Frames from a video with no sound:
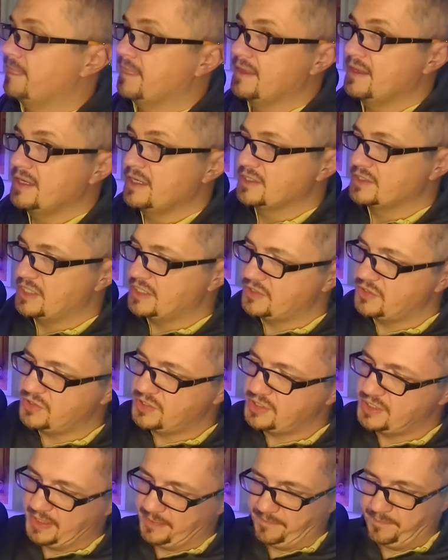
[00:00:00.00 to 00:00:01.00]
So as you
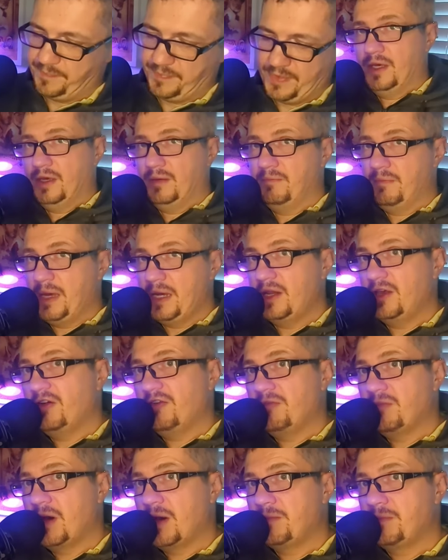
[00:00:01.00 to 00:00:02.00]
see, many of
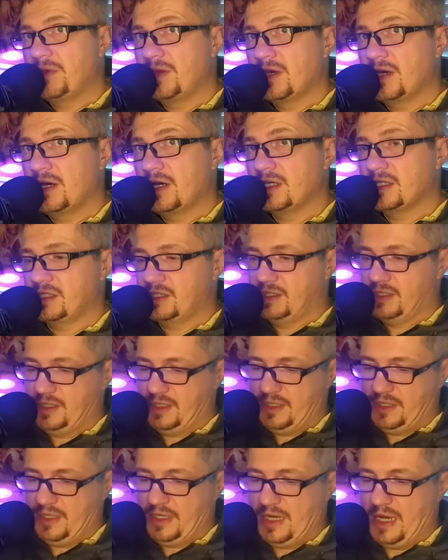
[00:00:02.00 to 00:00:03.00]
my PRs
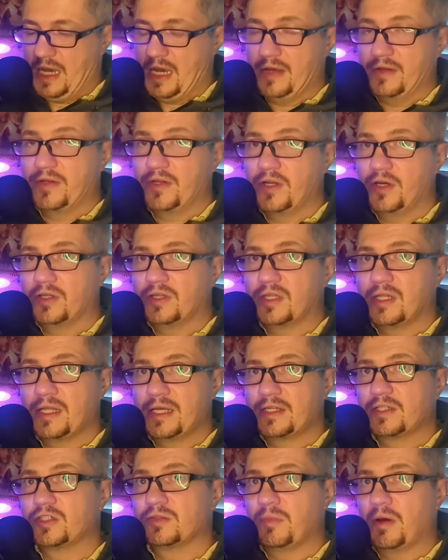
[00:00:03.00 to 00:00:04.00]
are not
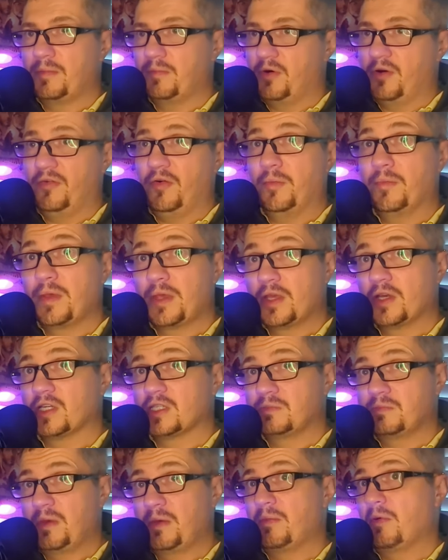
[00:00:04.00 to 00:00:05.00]
linked to my profile because
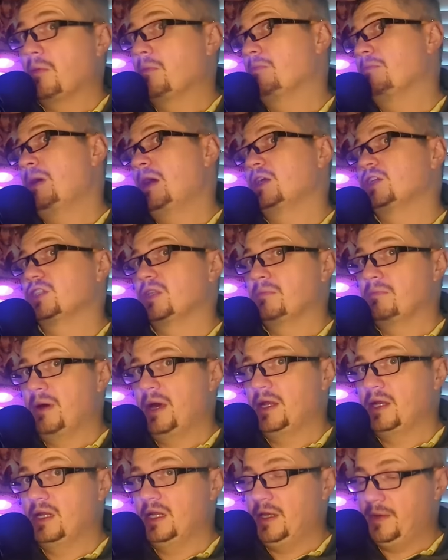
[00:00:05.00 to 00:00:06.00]
people merge them
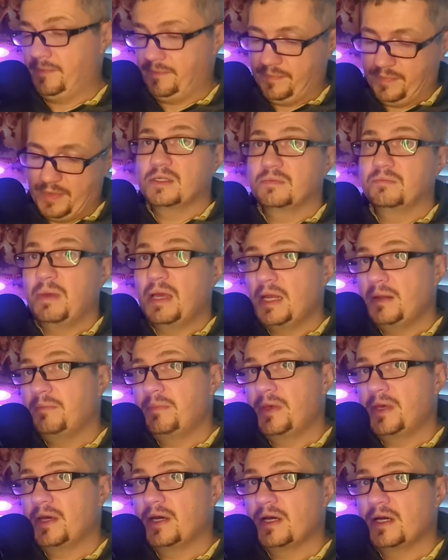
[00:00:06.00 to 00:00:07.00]
manually. Many
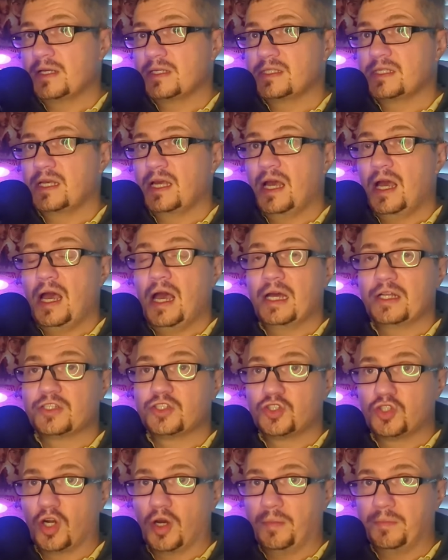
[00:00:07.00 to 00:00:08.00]
PRs are
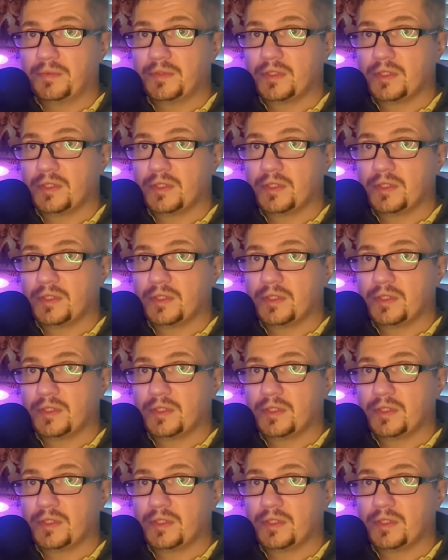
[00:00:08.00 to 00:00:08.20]
dropped